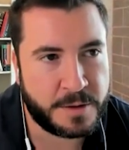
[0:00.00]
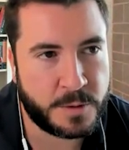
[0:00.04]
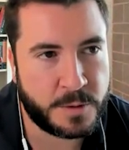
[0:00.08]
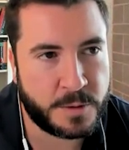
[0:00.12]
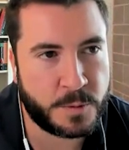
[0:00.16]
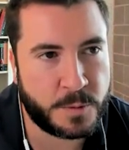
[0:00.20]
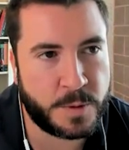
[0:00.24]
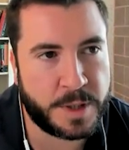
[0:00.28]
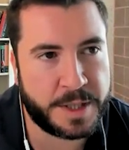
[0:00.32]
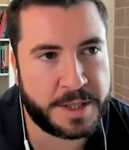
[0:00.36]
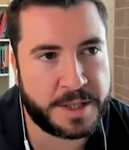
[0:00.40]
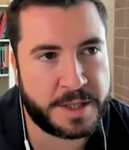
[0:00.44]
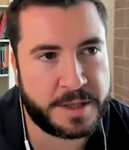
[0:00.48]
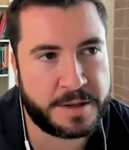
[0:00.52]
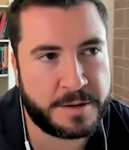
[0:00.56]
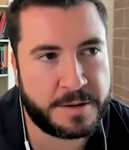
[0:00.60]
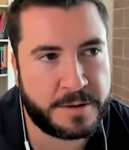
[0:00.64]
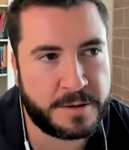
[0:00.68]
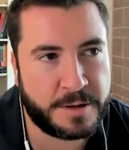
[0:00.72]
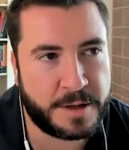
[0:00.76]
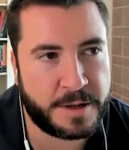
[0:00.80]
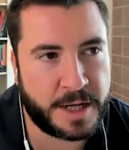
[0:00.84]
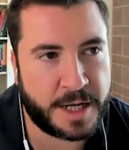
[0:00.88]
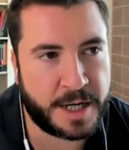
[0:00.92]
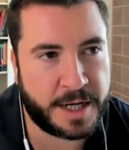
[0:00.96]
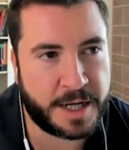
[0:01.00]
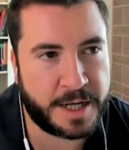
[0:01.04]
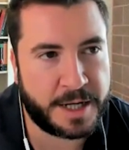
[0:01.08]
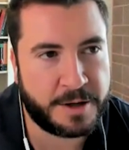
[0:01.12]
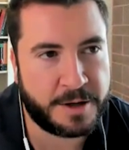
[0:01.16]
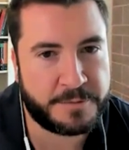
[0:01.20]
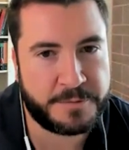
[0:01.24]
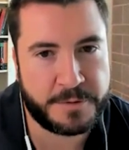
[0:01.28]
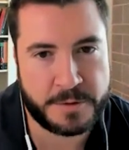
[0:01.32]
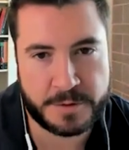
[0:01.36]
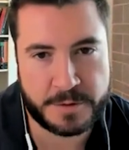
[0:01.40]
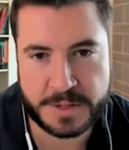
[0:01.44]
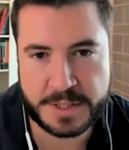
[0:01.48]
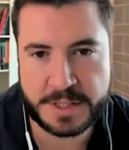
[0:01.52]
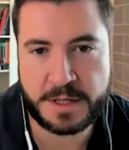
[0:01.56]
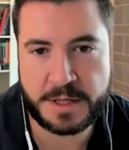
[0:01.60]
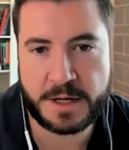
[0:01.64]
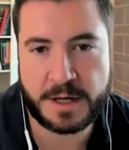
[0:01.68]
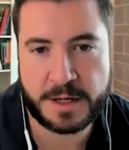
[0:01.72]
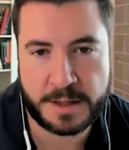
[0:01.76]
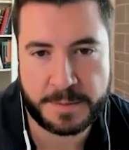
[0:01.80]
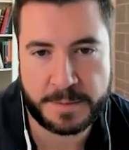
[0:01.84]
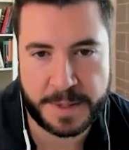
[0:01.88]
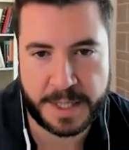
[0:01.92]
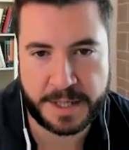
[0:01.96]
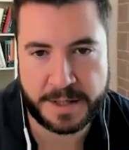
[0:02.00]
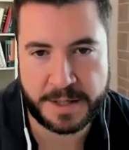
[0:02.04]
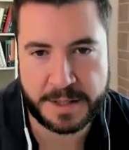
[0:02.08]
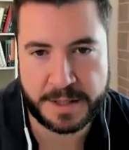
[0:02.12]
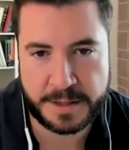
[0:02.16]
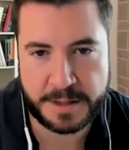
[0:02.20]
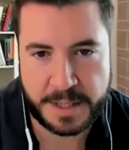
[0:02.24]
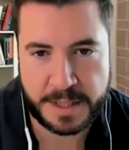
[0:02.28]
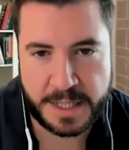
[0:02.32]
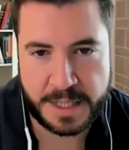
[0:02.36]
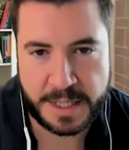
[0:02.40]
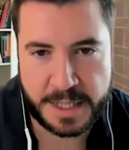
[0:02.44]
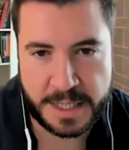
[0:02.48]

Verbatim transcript: the way that I hear folks talk about it.